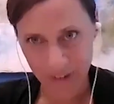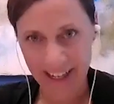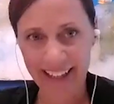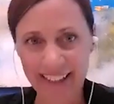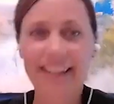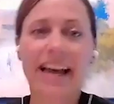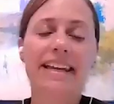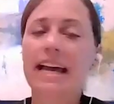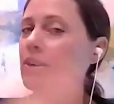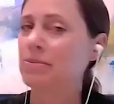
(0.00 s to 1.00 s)
great.
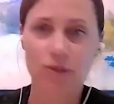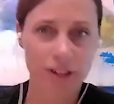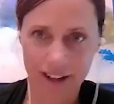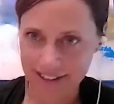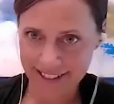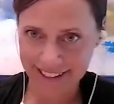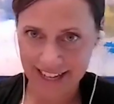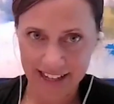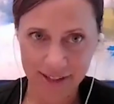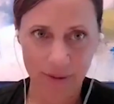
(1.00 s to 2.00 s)
And now I'm moving on to the
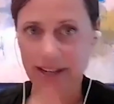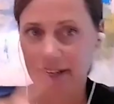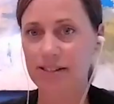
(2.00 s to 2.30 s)
next one.